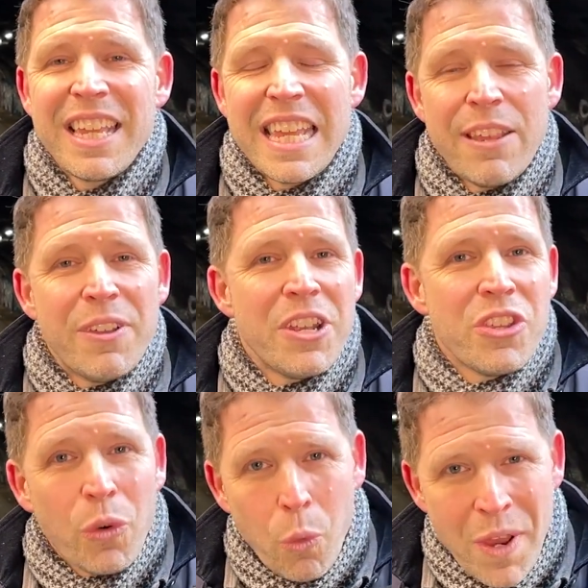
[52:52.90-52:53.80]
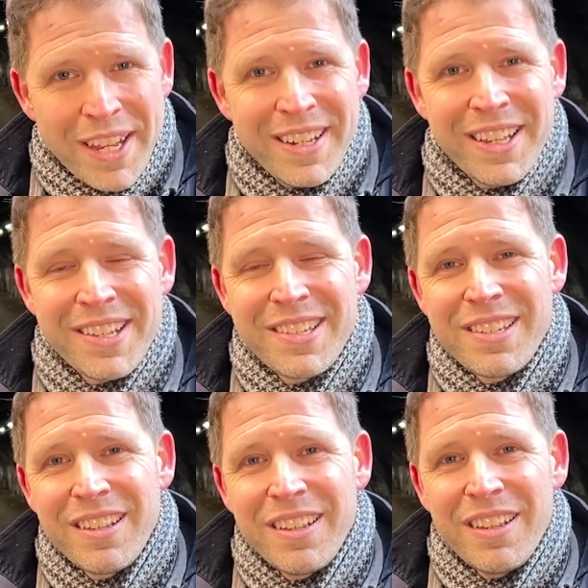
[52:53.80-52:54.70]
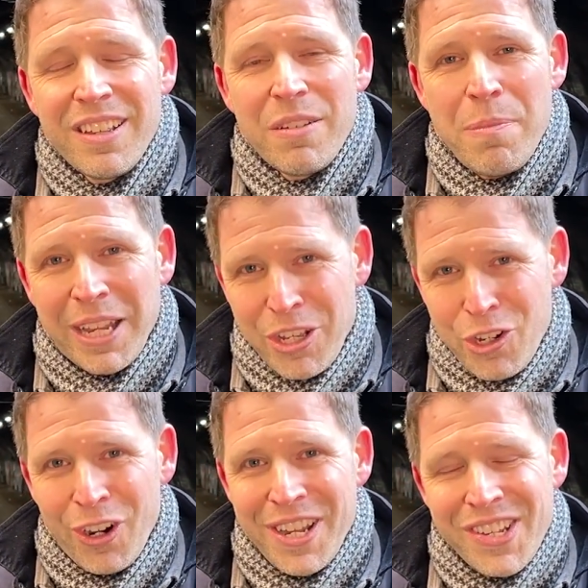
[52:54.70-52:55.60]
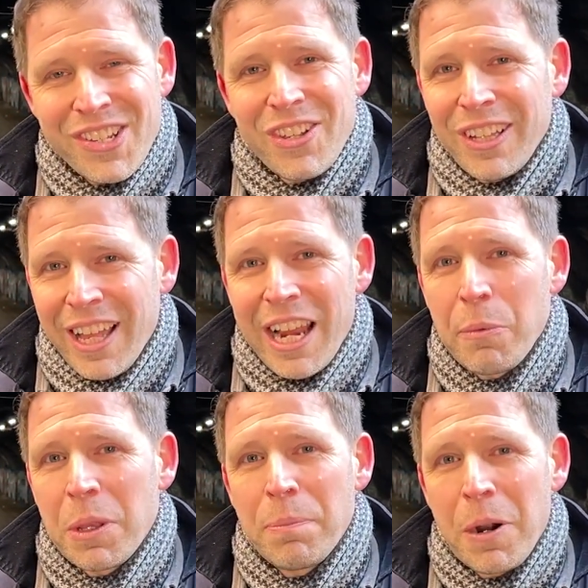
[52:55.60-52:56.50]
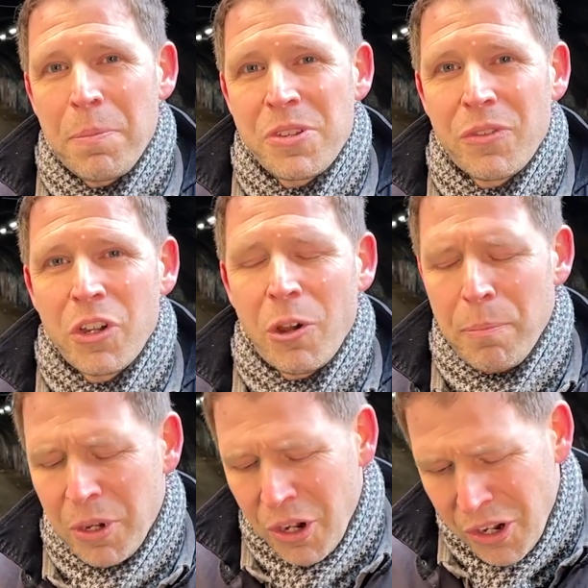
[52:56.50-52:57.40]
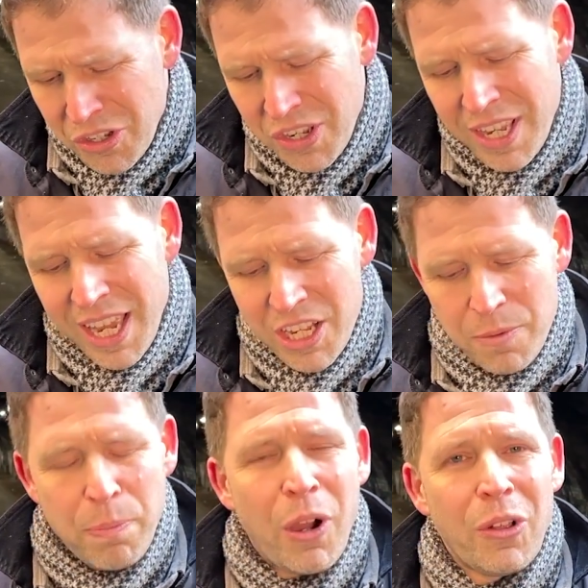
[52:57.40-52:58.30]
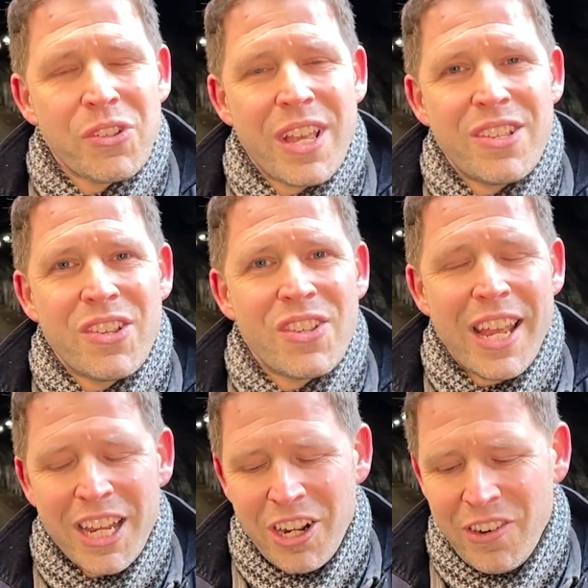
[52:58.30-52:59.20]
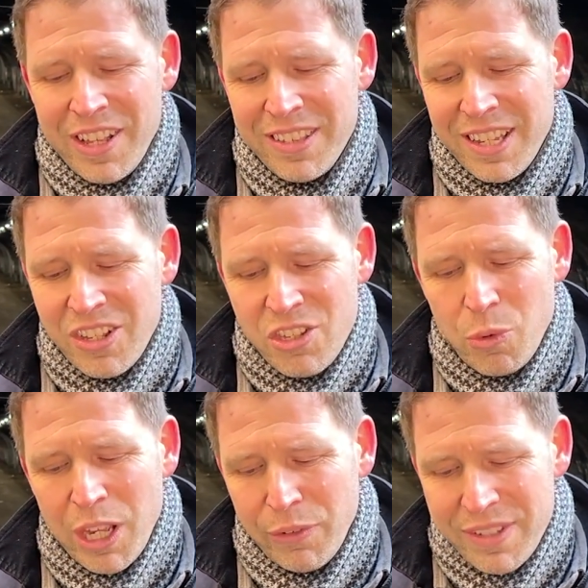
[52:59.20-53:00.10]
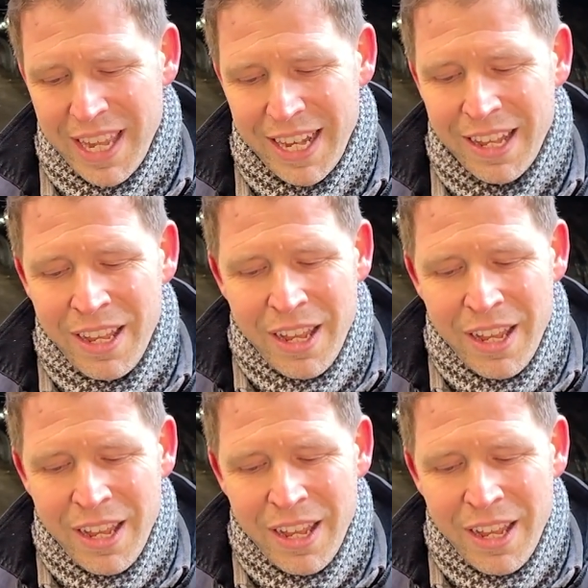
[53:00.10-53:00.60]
even in your weakness, make a choice to align with the purpose of God. Because as Paul says in 2 Corinthians 12:10,